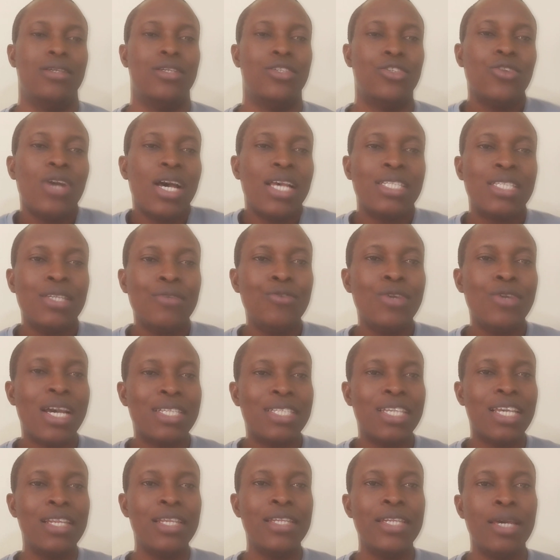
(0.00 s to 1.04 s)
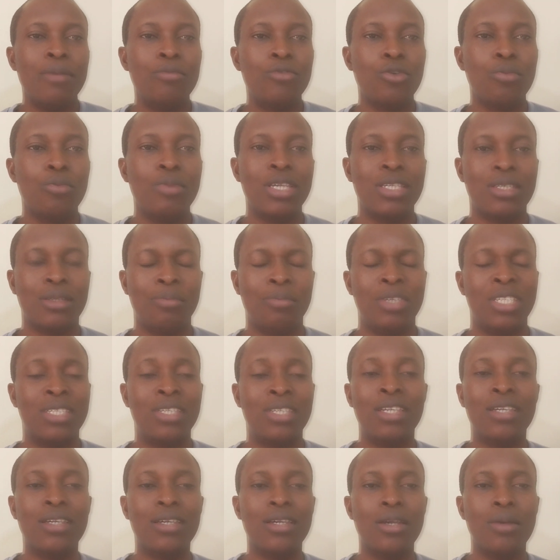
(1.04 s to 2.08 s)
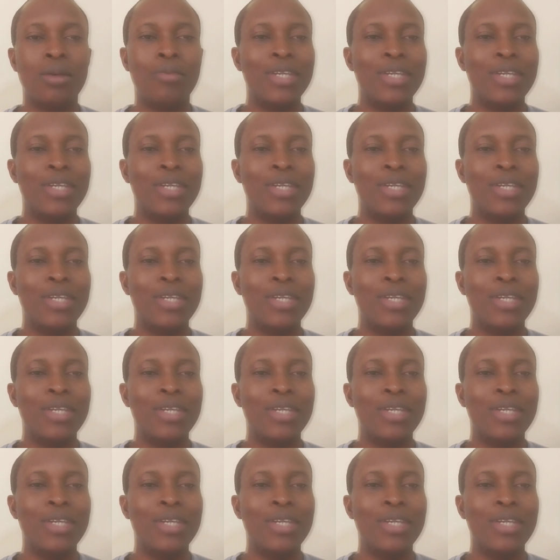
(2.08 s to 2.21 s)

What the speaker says: It's not as if you are telling them to make mistakes,